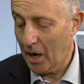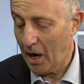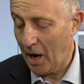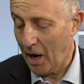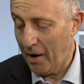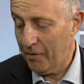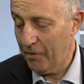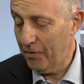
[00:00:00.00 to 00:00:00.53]

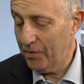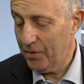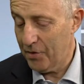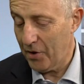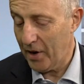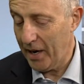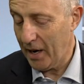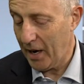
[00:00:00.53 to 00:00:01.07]
I
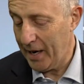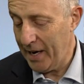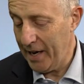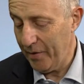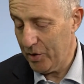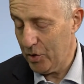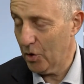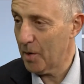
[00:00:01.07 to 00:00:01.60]
never
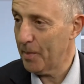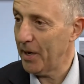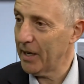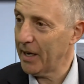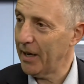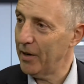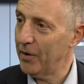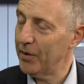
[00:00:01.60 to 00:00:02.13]
talk about
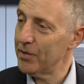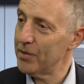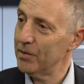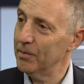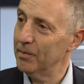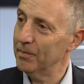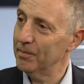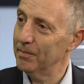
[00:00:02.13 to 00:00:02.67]
calories
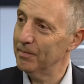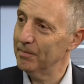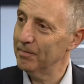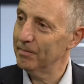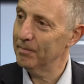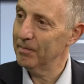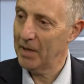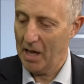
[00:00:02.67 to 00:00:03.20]

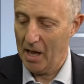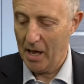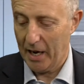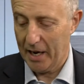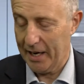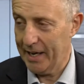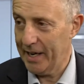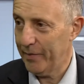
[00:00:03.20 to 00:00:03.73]
and
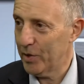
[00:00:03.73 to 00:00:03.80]
I never